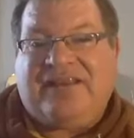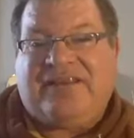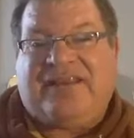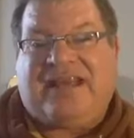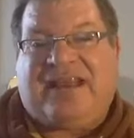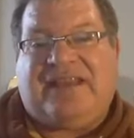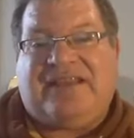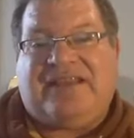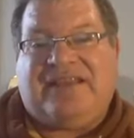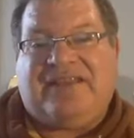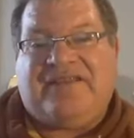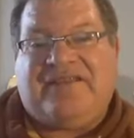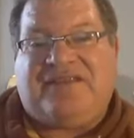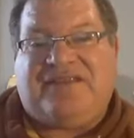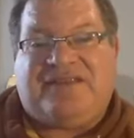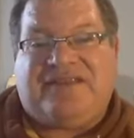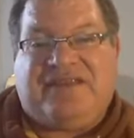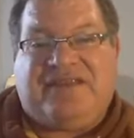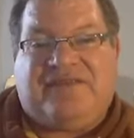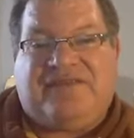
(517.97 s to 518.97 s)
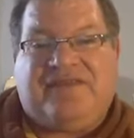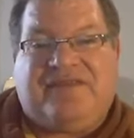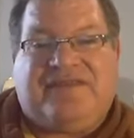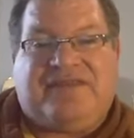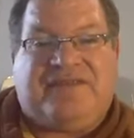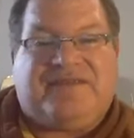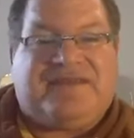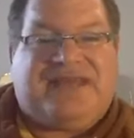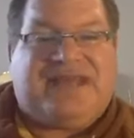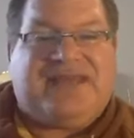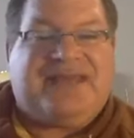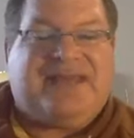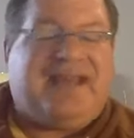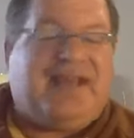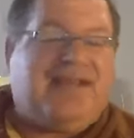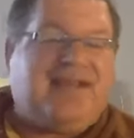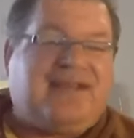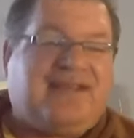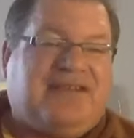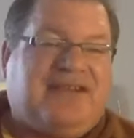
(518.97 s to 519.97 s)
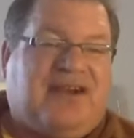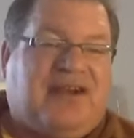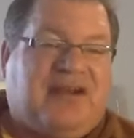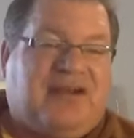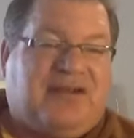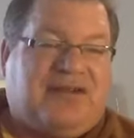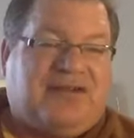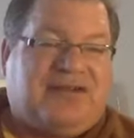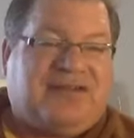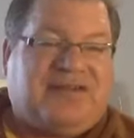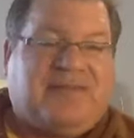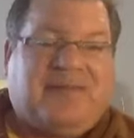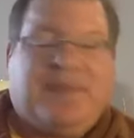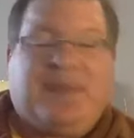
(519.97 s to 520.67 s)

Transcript: that leaves a difference of $10,000.